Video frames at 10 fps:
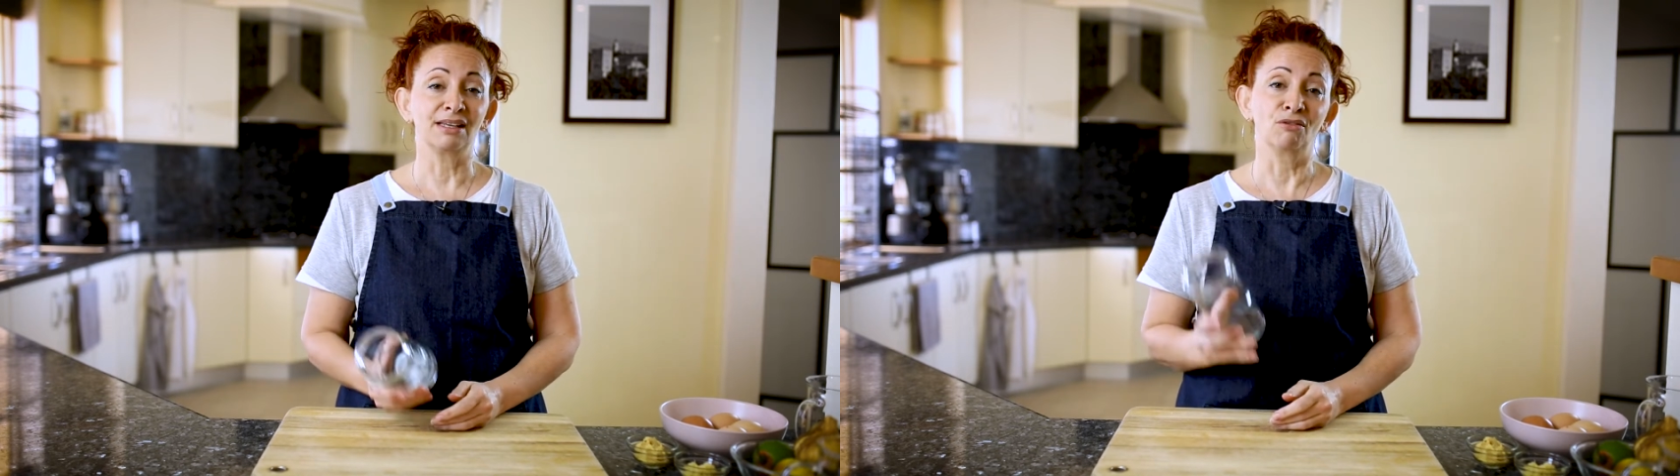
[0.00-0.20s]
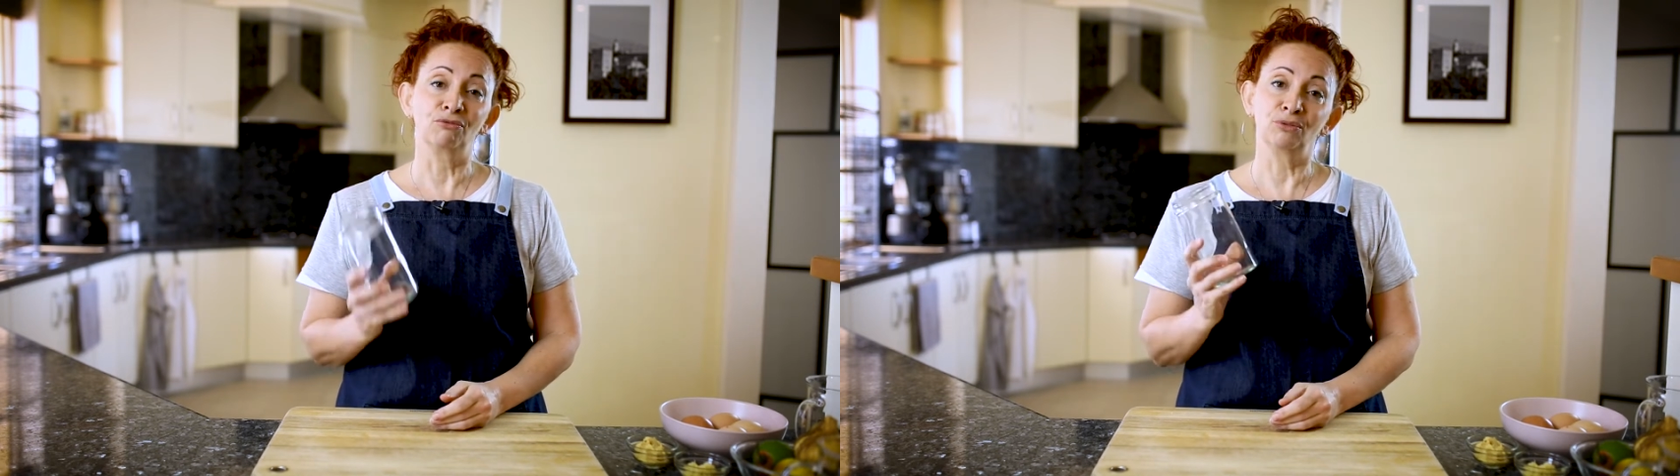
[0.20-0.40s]

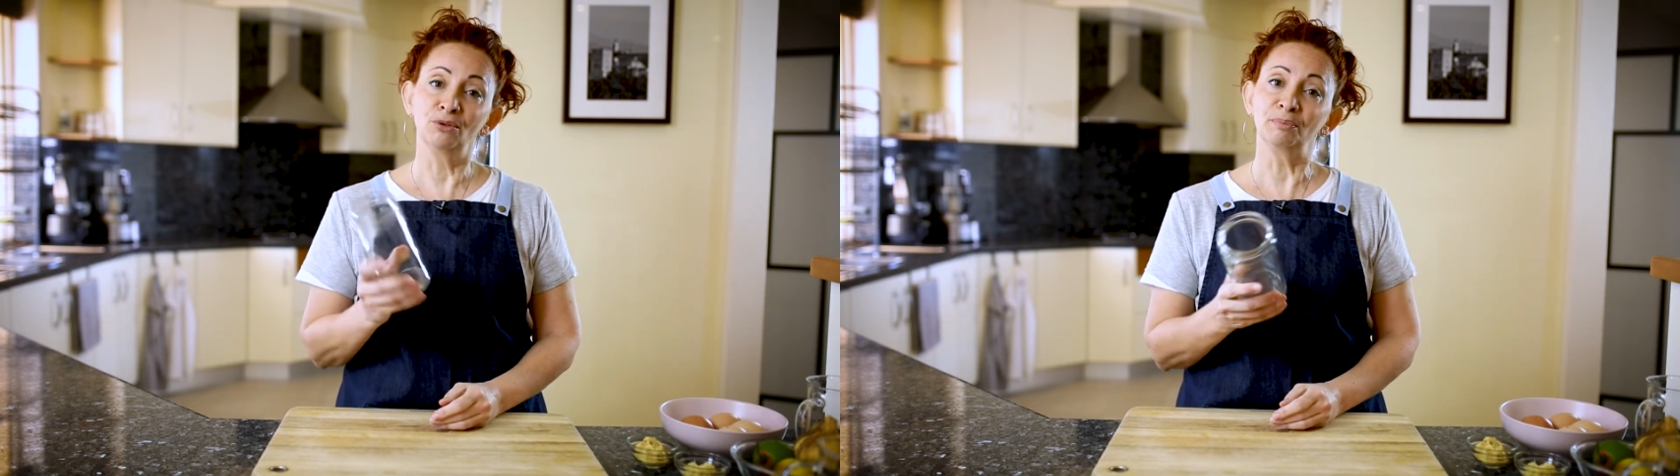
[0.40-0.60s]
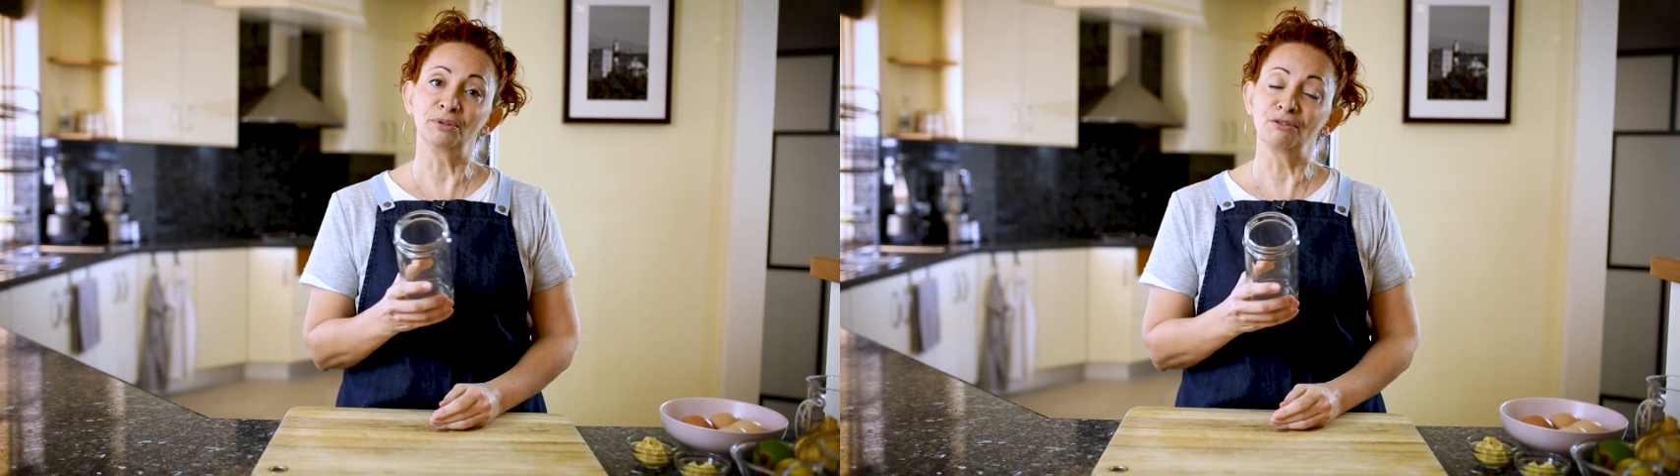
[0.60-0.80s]
a
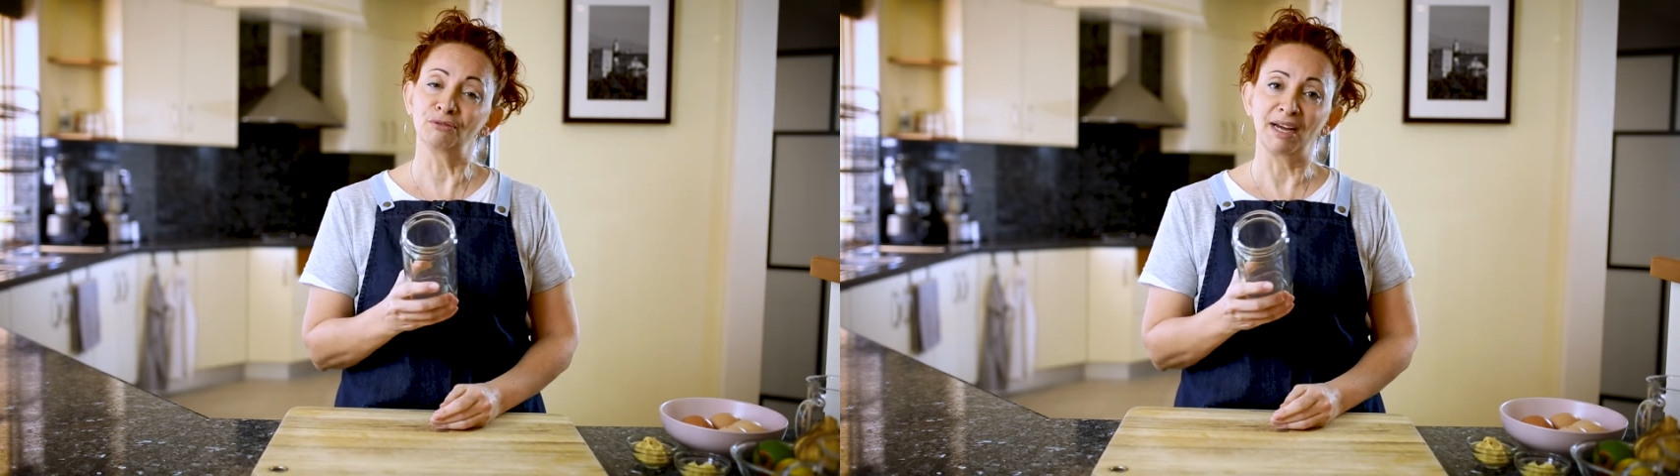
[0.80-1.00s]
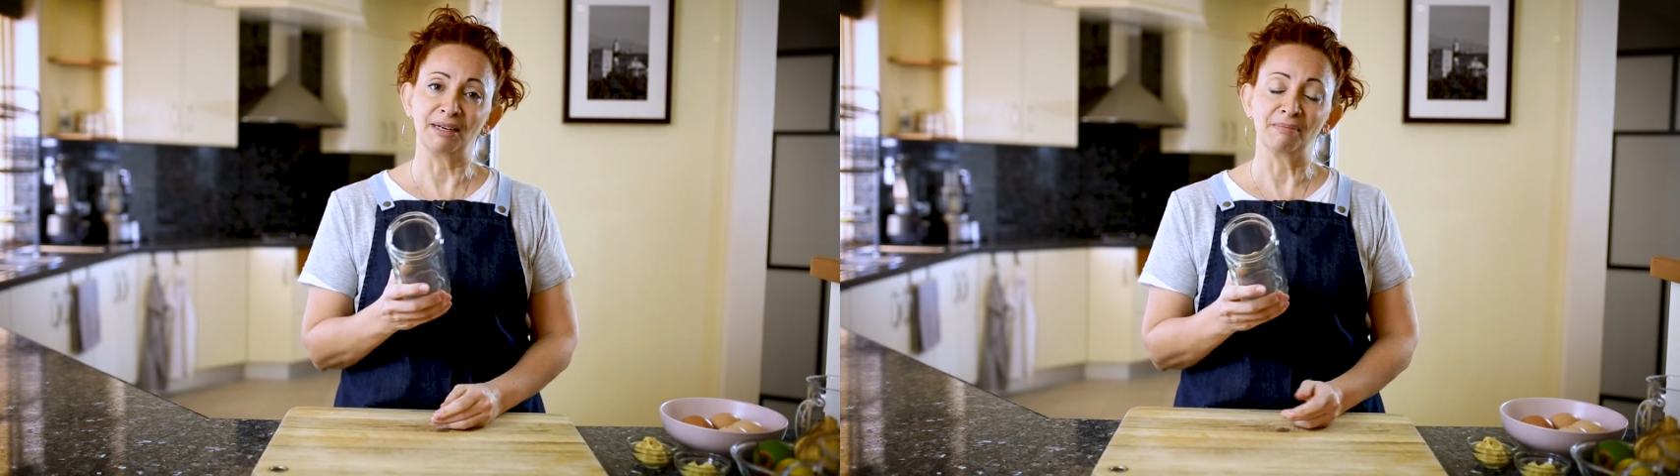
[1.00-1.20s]
foolproof
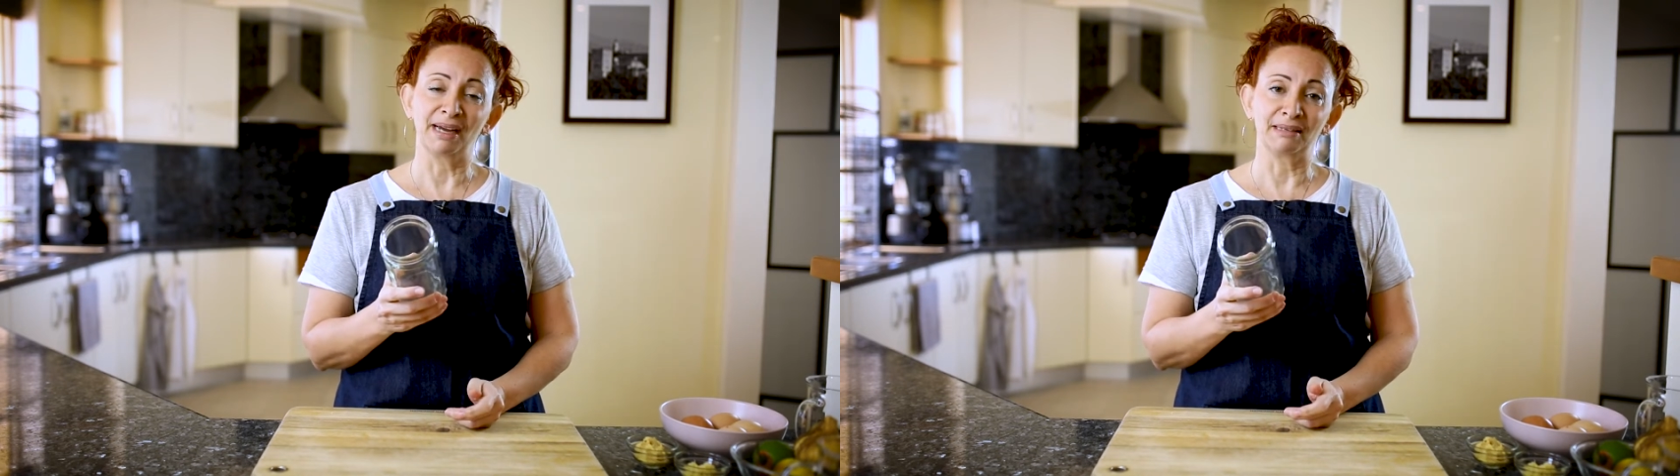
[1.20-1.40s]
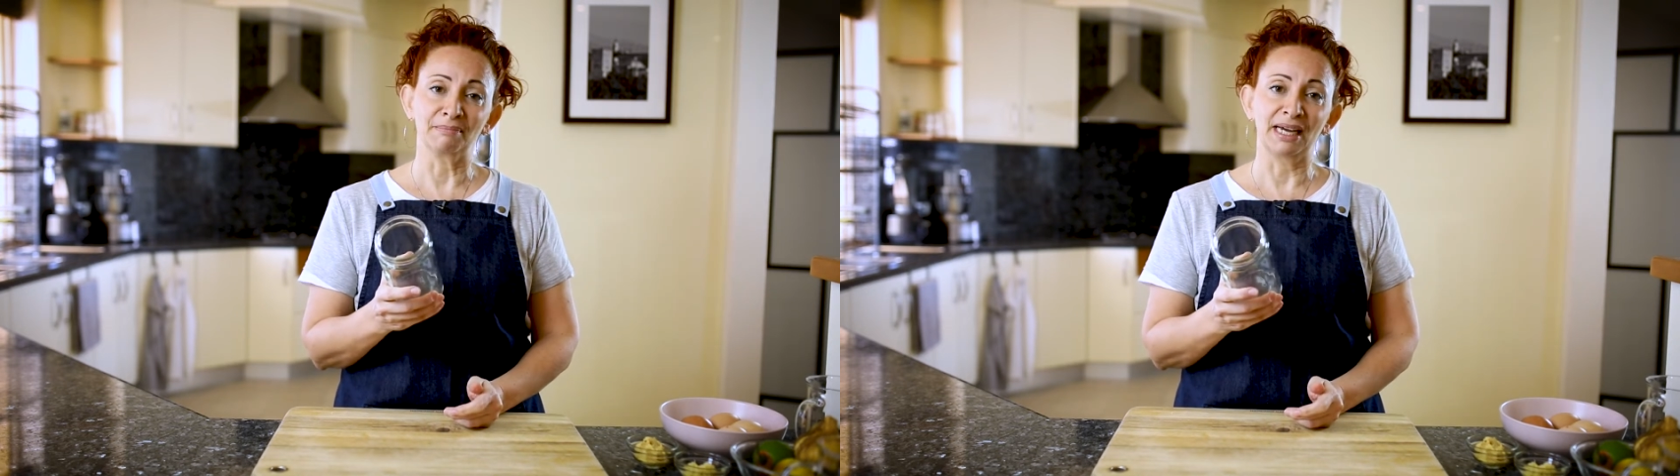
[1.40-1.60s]
way to make